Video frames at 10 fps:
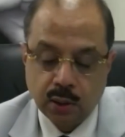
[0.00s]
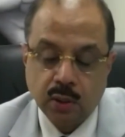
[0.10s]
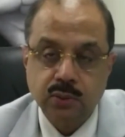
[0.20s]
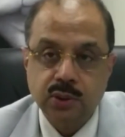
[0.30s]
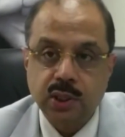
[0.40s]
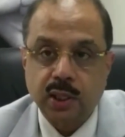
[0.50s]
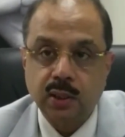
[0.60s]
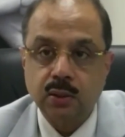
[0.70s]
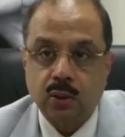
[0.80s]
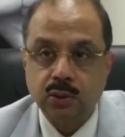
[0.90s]
now the
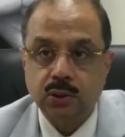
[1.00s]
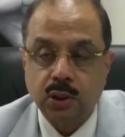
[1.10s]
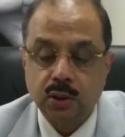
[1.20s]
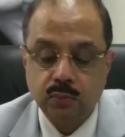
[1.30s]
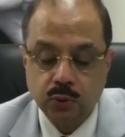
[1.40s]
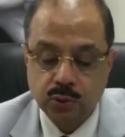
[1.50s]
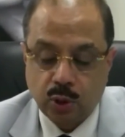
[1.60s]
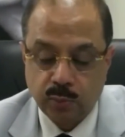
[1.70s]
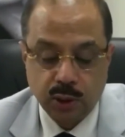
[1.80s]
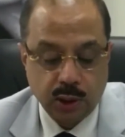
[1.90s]
second or the third most
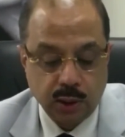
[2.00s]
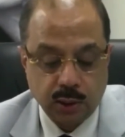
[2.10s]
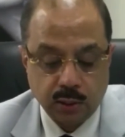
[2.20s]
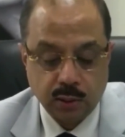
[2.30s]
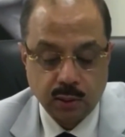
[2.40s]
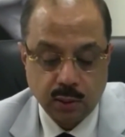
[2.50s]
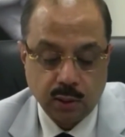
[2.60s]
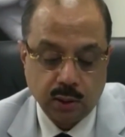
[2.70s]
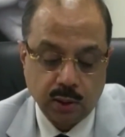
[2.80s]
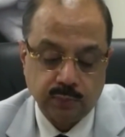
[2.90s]
common killer
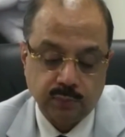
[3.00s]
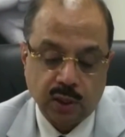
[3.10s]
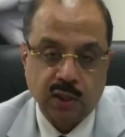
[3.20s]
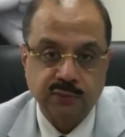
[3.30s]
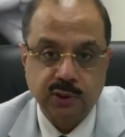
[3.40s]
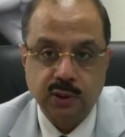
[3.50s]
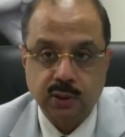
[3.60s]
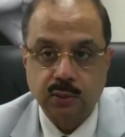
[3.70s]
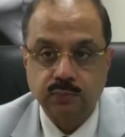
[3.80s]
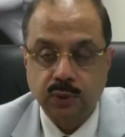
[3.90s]
after
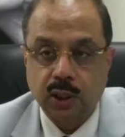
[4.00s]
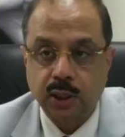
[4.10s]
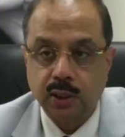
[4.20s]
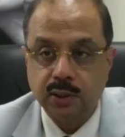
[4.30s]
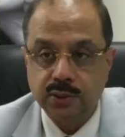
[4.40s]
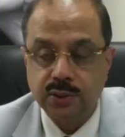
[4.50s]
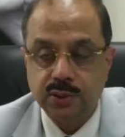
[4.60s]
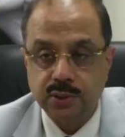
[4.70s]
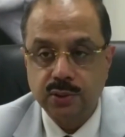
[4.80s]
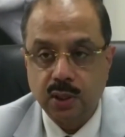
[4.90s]
cardiac
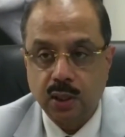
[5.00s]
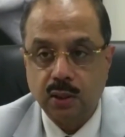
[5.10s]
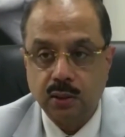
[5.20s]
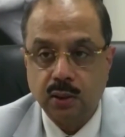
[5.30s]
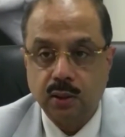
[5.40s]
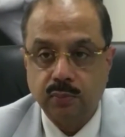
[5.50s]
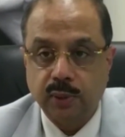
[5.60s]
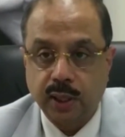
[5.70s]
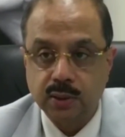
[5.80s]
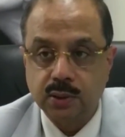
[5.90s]
diseases and
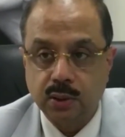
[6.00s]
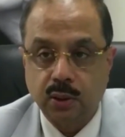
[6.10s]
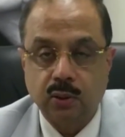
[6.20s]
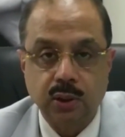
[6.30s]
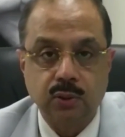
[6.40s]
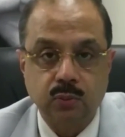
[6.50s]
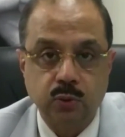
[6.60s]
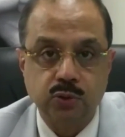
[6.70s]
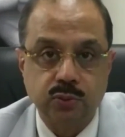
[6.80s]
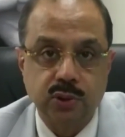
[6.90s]
cancer, according to
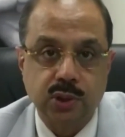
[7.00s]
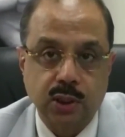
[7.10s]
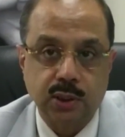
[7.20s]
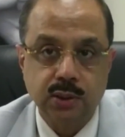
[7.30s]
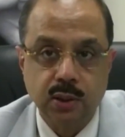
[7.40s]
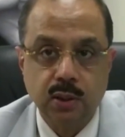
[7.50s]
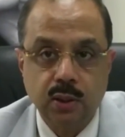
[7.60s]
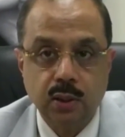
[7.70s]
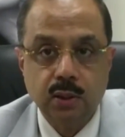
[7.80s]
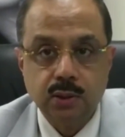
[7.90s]
most of the studies.
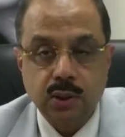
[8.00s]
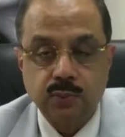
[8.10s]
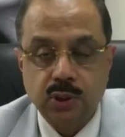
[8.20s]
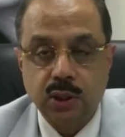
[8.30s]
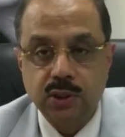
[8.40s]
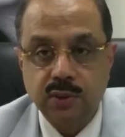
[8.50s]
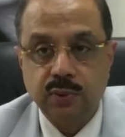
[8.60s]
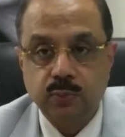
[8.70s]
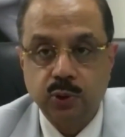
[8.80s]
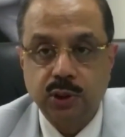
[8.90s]
Some studies
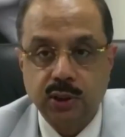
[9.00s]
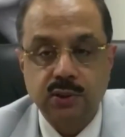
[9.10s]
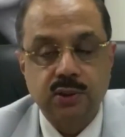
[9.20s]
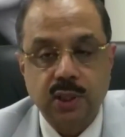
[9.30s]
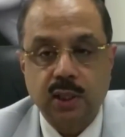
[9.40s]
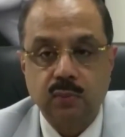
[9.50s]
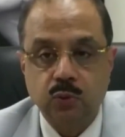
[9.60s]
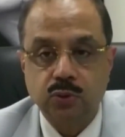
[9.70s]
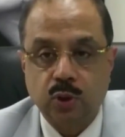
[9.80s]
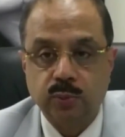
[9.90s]
even put it as the second
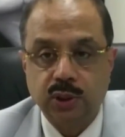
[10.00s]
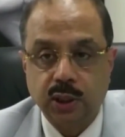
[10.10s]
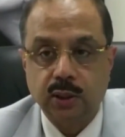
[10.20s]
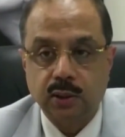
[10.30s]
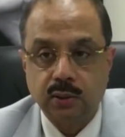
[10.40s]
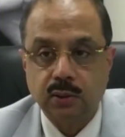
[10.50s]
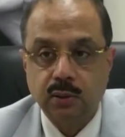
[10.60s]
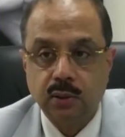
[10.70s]
most common killer.